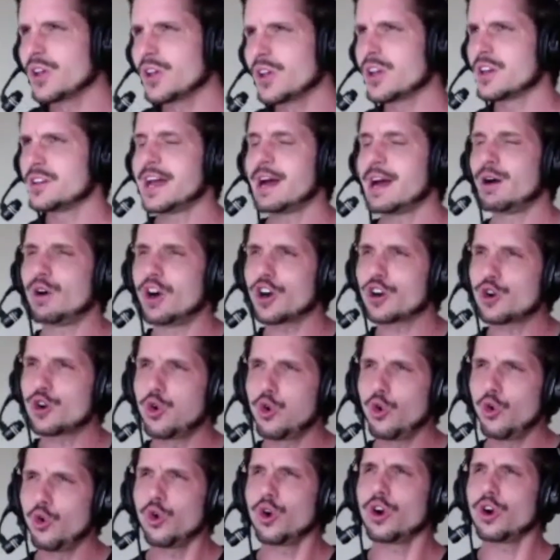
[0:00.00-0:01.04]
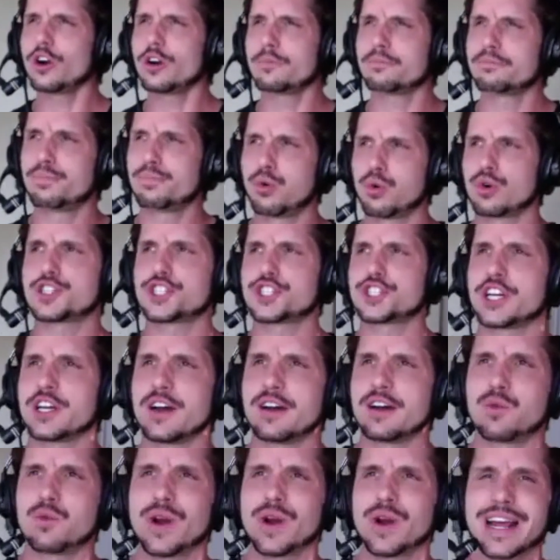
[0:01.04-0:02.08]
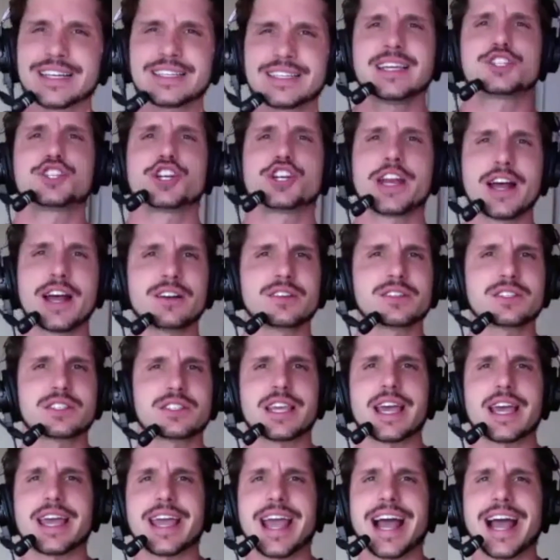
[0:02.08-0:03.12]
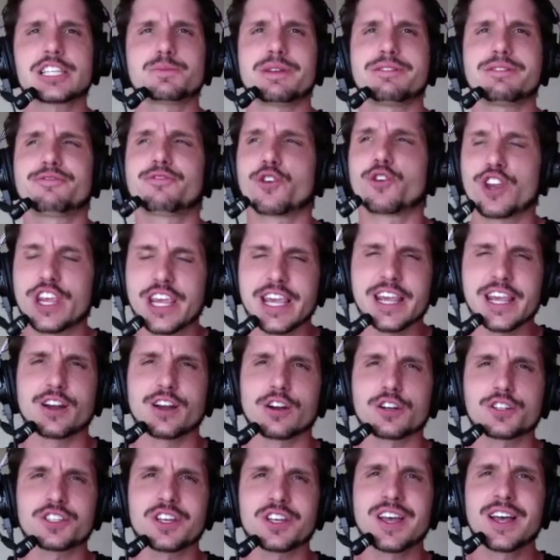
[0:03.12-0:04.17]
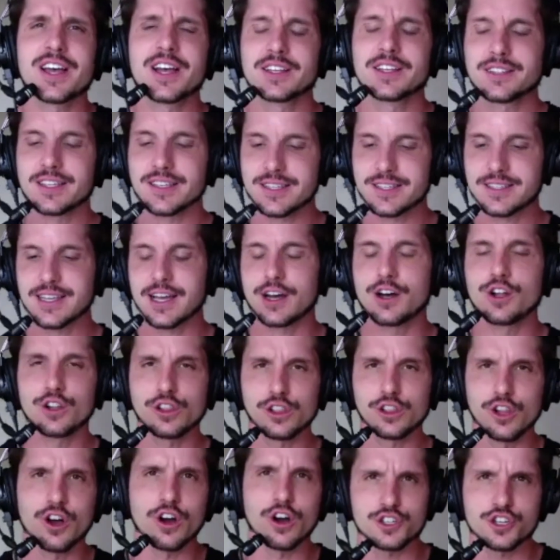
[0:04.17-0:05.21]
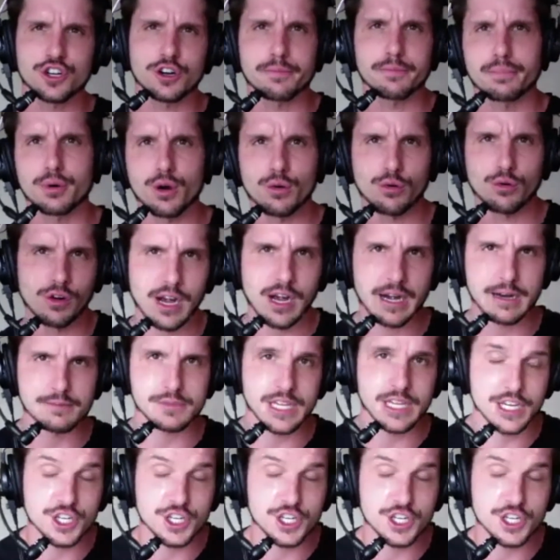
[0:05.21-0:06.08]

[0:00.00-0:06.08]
Now, a core portion of what I teach in LCA has been for years to sell long-term programs.